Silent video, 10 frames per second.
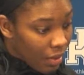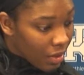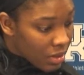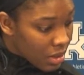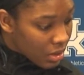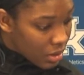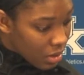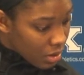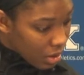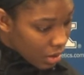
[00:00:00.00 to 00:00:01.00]
I think it says
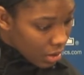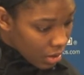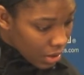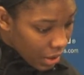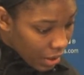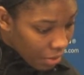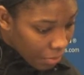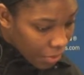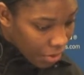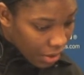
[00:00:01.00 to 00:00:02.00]
Taylor
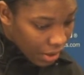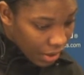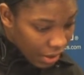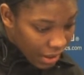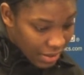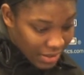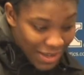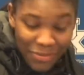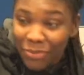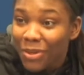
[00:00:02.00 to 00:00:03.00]
Murray had
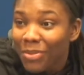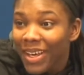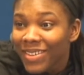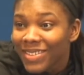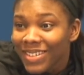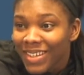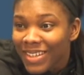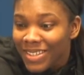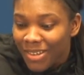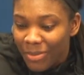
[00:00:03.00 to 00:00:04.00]
7 rebounds.
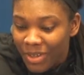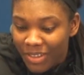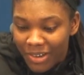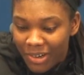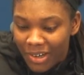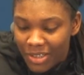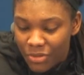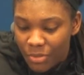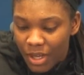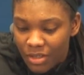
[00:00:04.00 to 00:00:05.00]
So, I mean, their
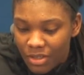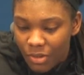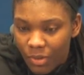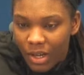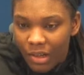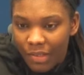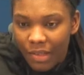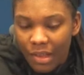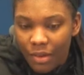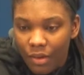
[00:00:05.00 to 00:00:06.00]
guards rebounded so well.
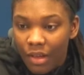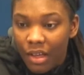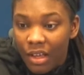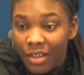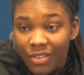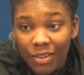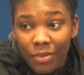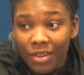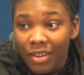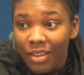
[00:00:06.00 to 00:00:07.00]
And then, say
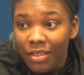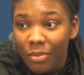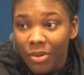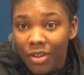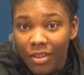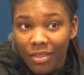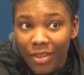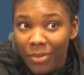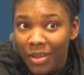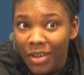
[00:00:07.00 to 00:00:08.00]
we did get the ball,
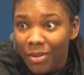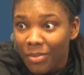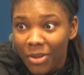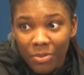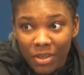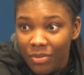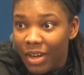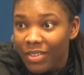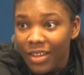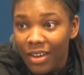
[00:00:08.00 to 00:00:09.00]
they would come. They'll be
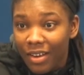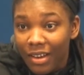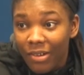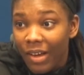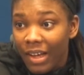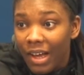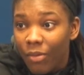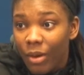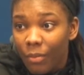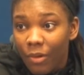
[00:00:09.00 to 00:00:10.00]
right there. I know I
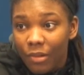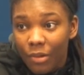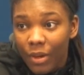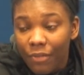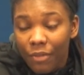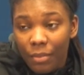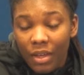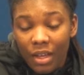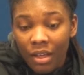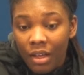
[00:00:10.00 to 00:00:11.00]
got one poked away from
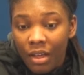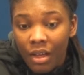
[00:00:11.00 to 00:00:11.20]
me.